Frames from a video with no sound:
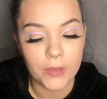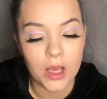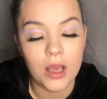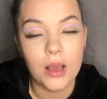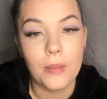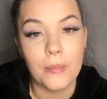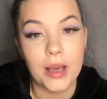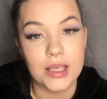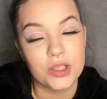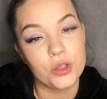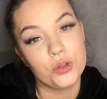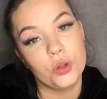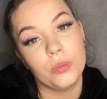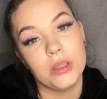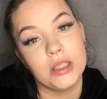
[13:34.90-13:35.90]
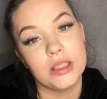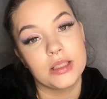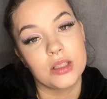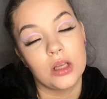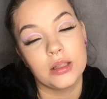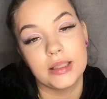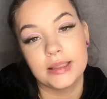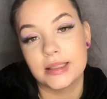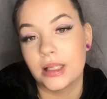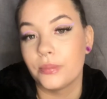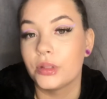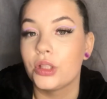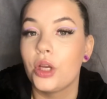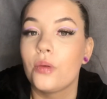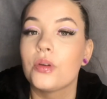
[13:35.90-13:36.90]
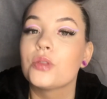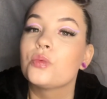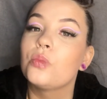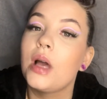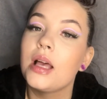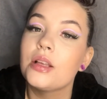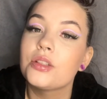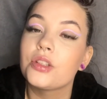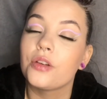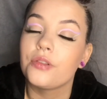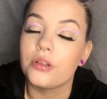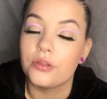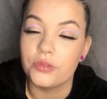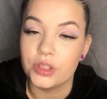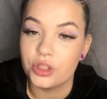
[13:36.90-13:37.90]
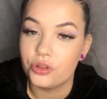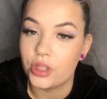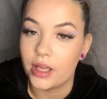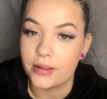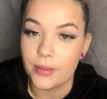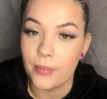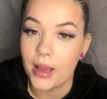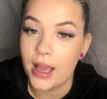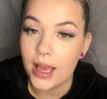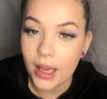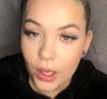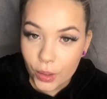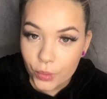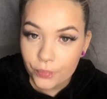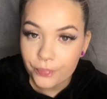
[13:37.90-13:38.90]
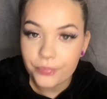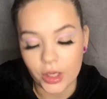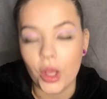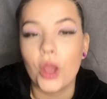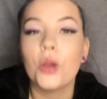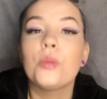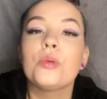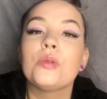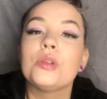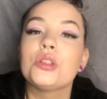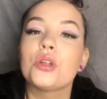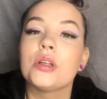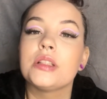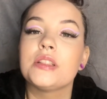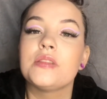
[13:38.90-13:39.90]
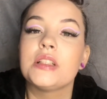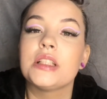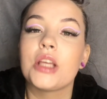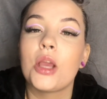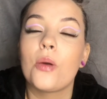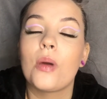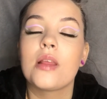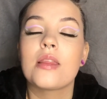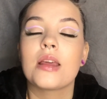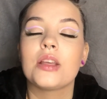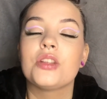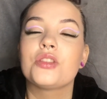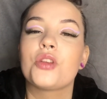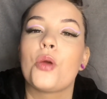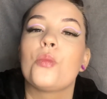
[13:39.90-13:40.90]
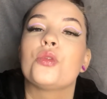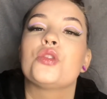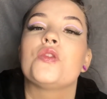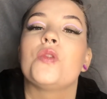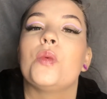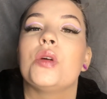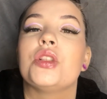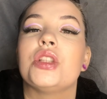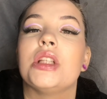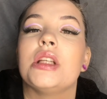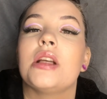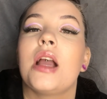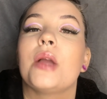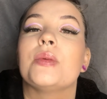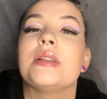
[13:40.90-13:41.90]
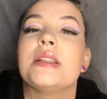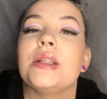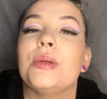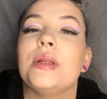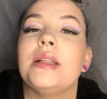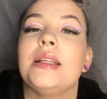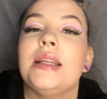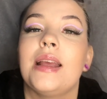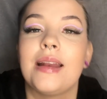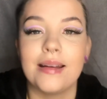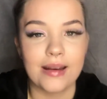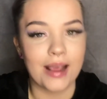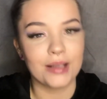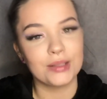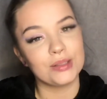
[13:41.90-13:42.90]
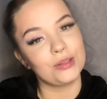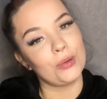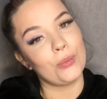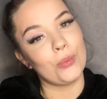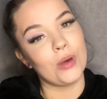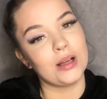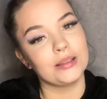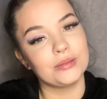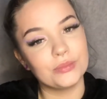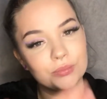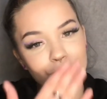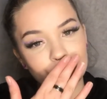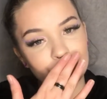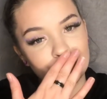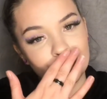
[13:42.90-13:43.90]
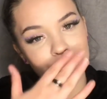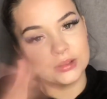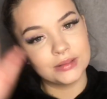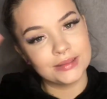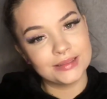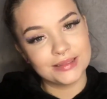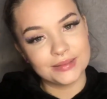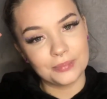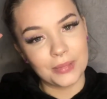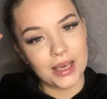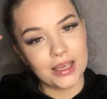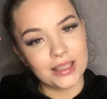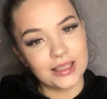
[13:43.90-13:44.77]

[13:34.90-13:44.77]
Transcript: My social medias are linked down below as well, so feel free to check them out. I hope you enjoyed this video, and thank you so much for watching. I will see you in the next one. Bye.